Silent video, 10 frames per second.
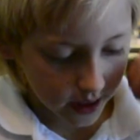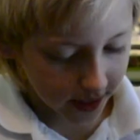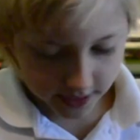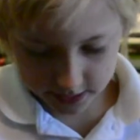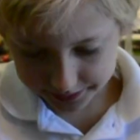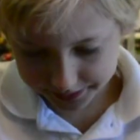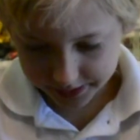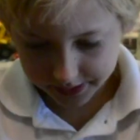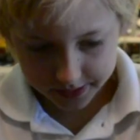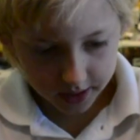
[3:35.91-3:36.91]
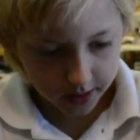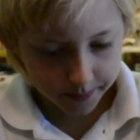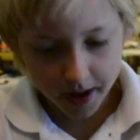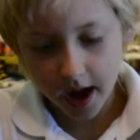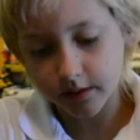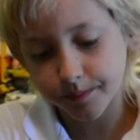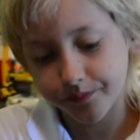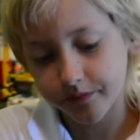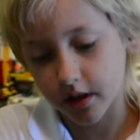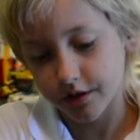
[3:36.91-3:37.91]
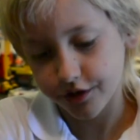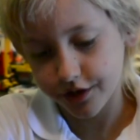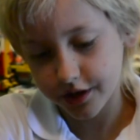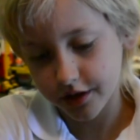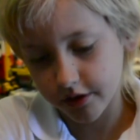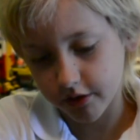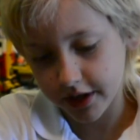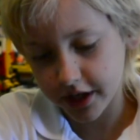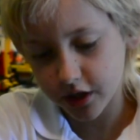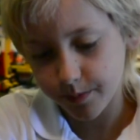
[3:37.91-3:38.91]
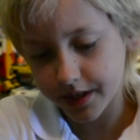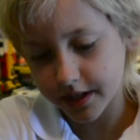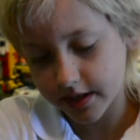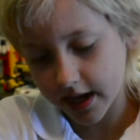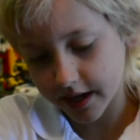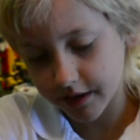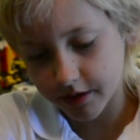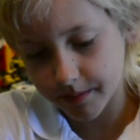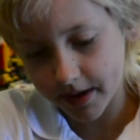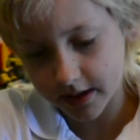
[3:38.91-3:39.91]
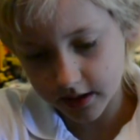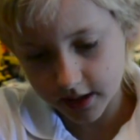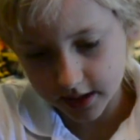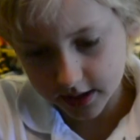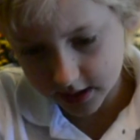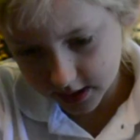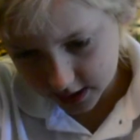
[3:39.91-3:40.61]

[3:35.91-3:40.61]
And on the bottom, there's this little hinge piece that you can make it, this